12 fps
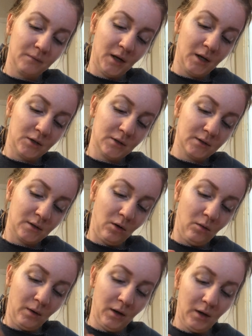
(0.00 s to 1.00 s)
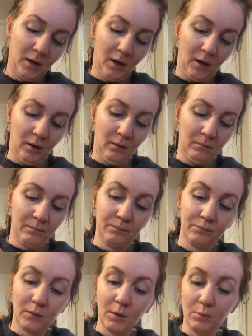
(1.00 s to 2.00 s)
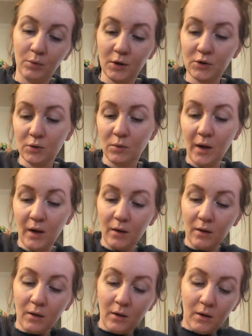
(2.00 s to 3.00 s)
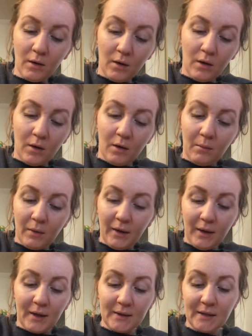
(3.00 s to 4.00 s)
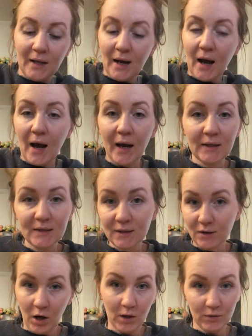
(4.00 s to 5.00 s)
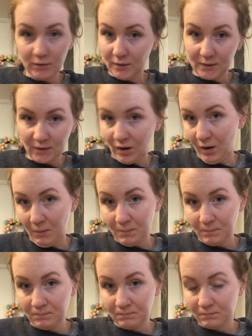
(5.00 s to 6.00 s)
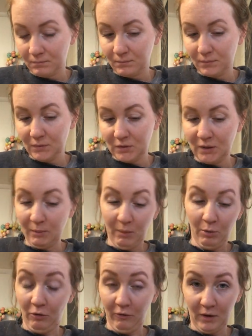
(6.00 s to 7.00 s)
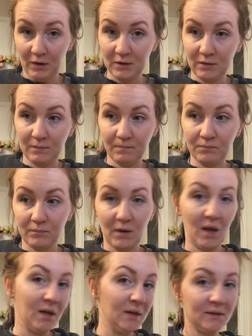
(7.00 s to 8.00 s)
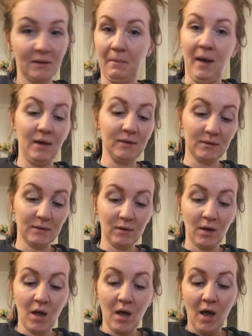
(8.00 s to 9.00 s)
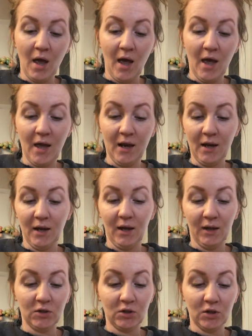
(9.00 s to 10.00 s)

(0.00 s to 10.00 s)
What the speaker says: I just go in and brush away. But like I said, I did not do this cup to be perfect. It is a mess, and it's